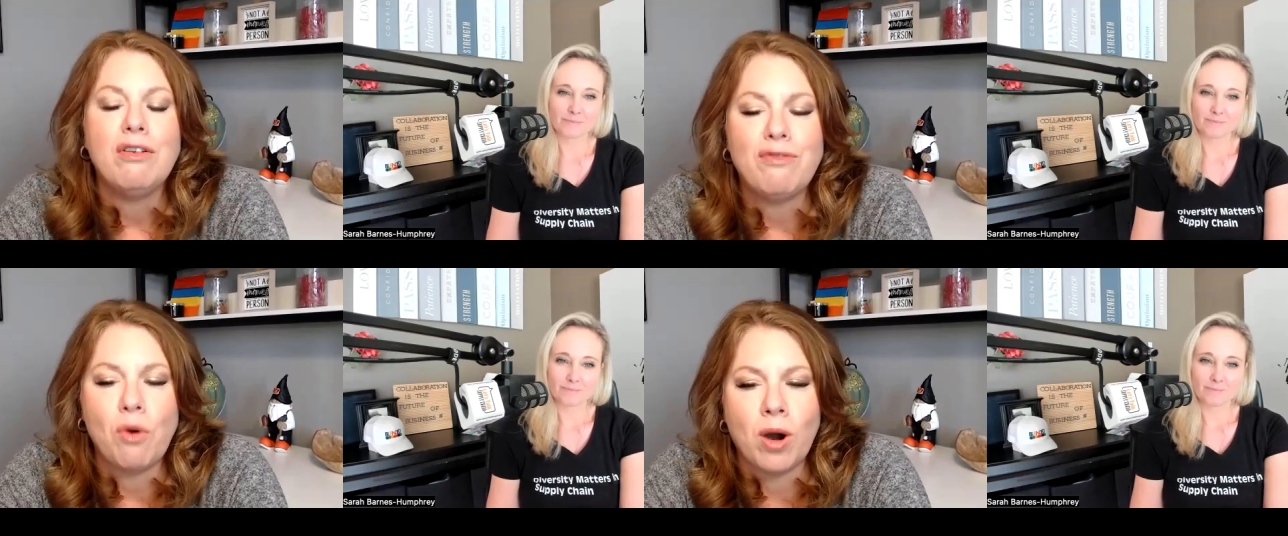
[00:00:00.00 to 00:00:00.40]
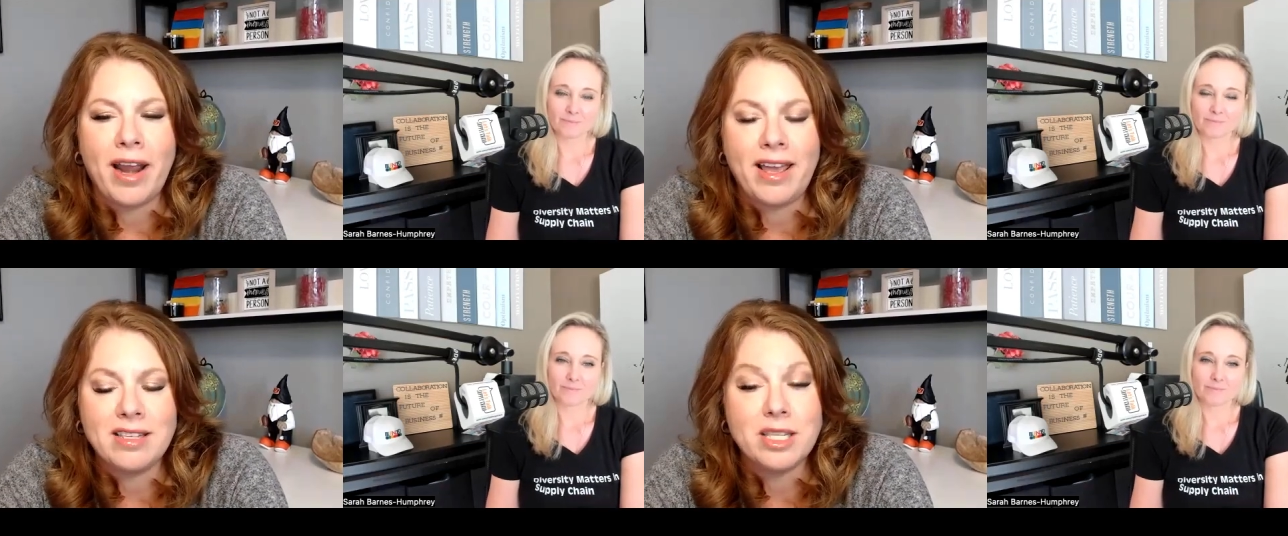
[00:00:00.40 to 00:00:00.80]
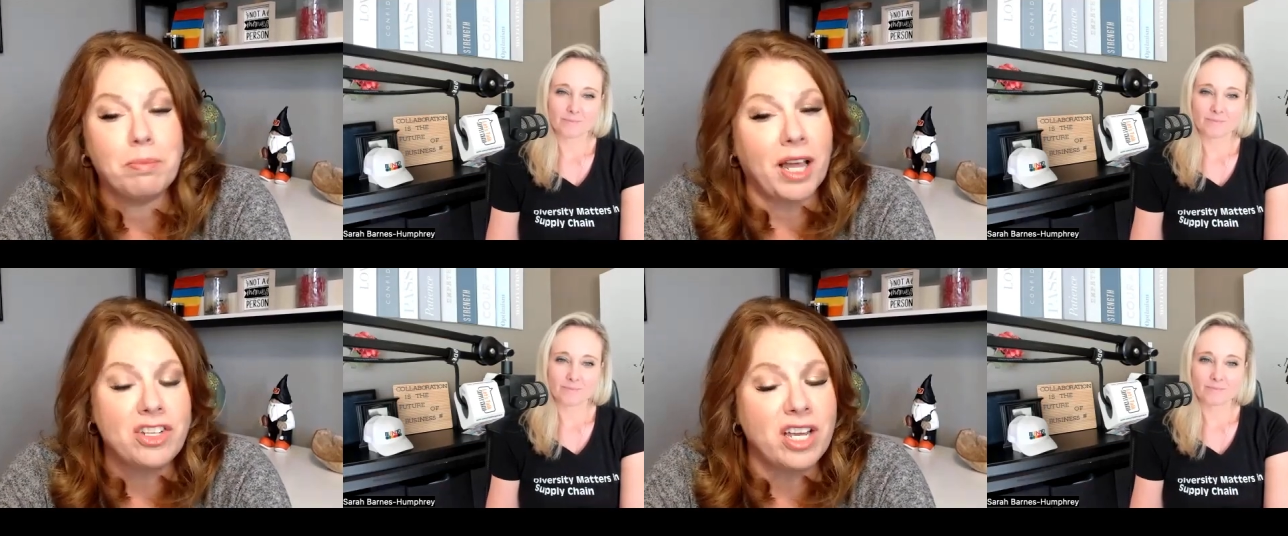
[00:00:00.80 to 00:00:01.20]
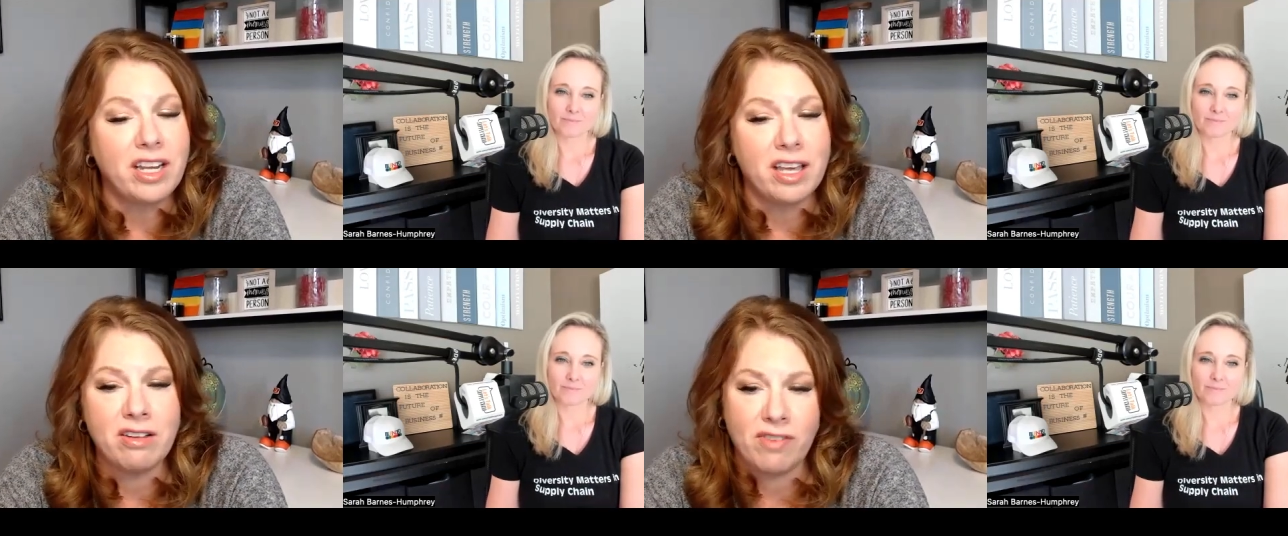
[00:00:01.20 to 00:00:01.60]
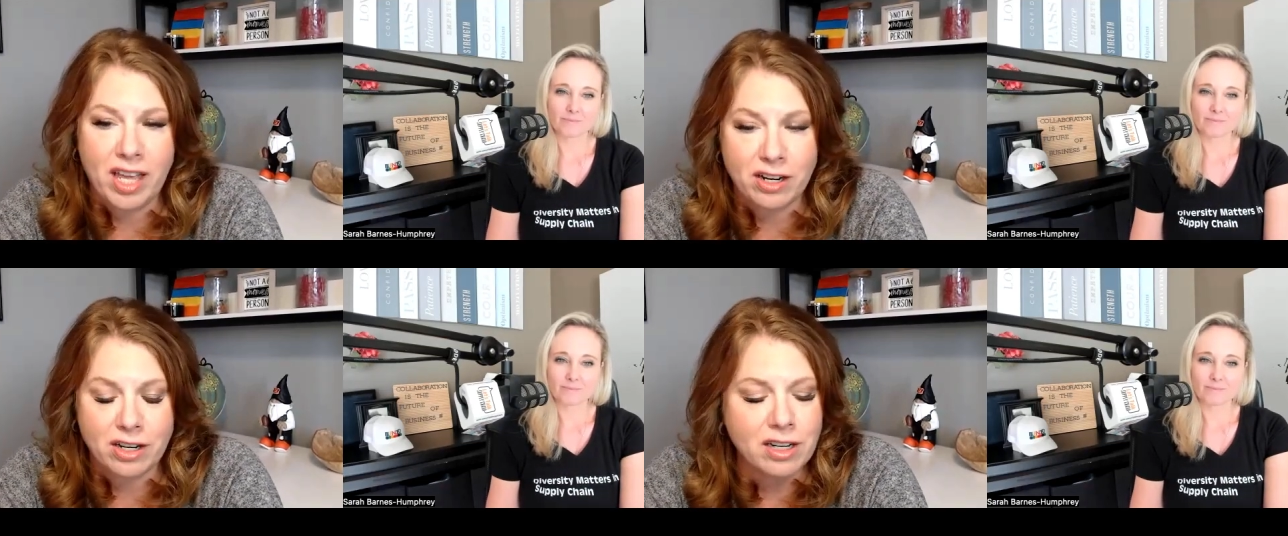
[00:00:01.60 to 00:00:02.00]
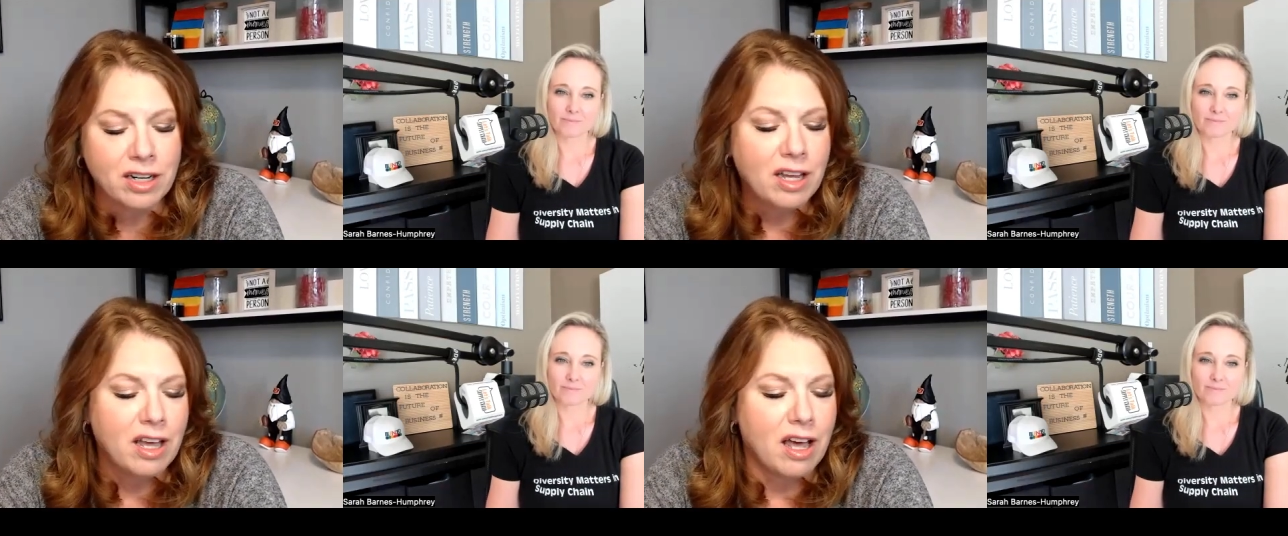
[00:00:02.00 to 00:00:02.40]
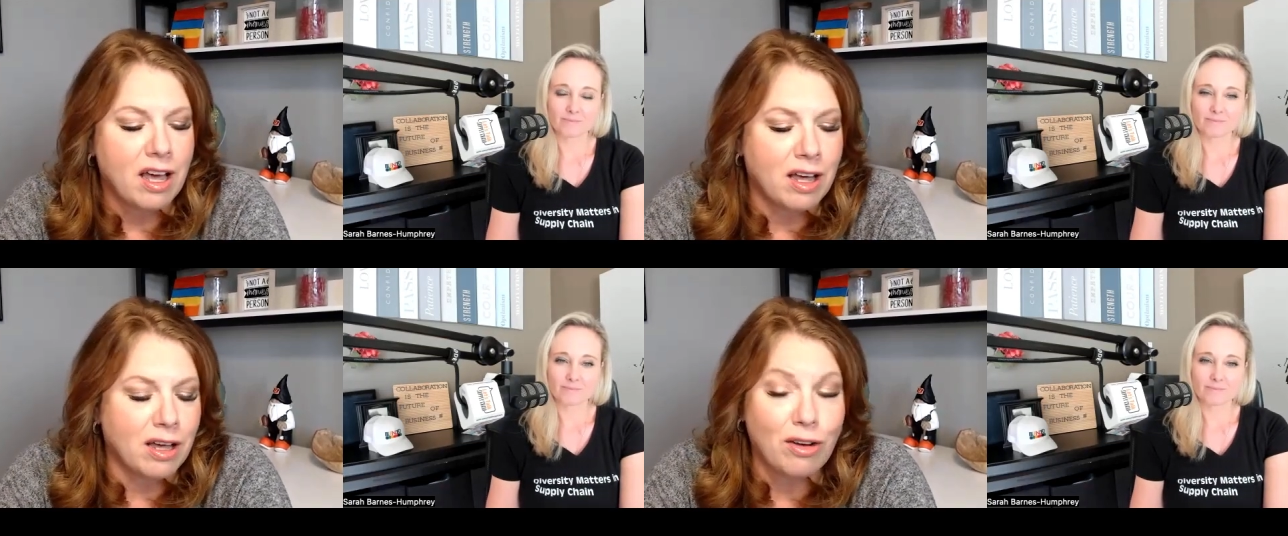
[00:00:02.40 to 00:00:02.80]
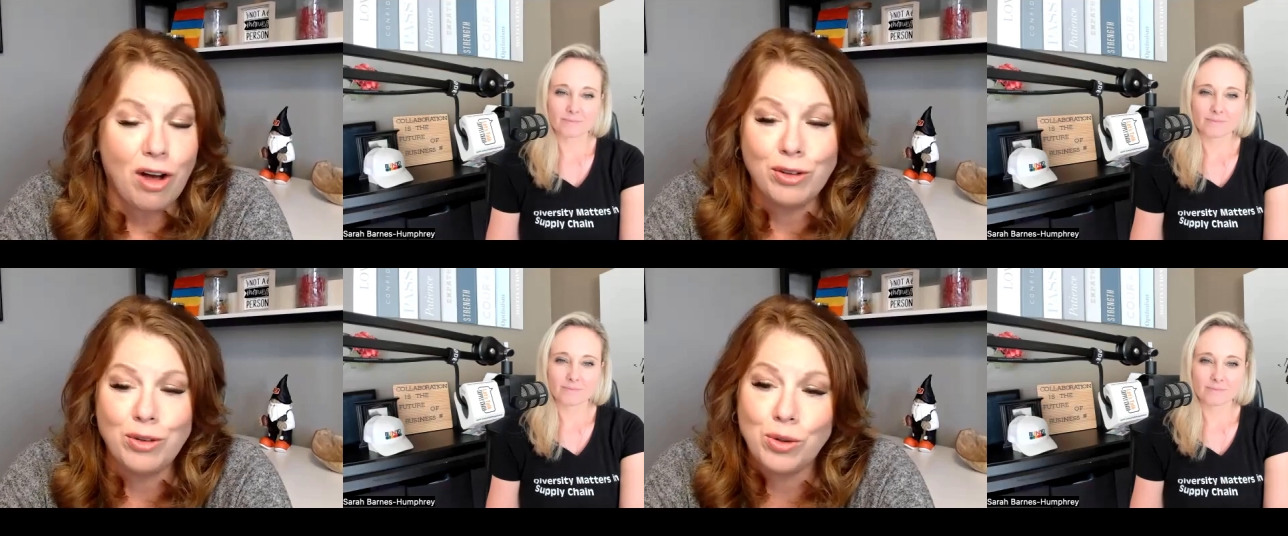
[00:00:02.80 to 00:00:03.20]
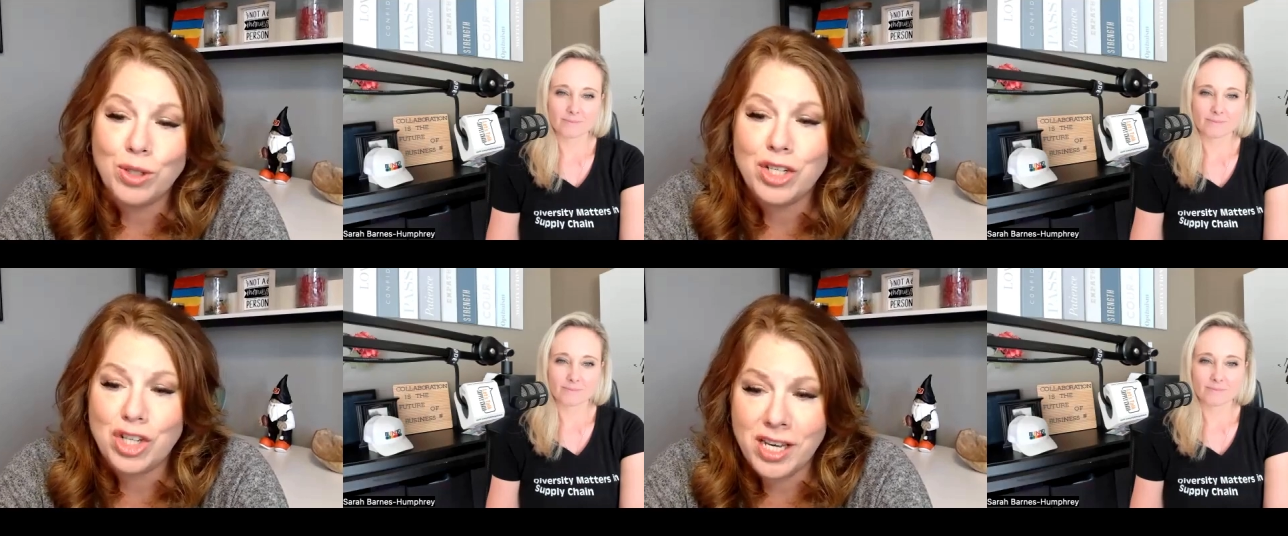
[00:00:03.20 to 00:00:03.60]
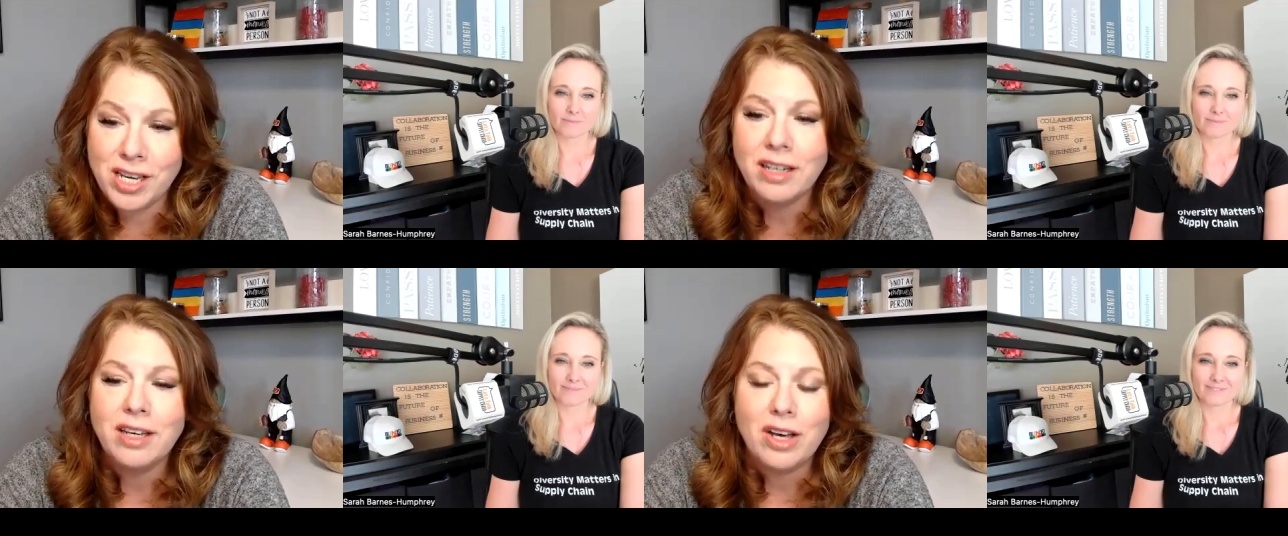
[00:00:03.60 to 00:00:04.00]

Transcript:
Speaker 1: for a supply chain innovator uh, called Nulogy.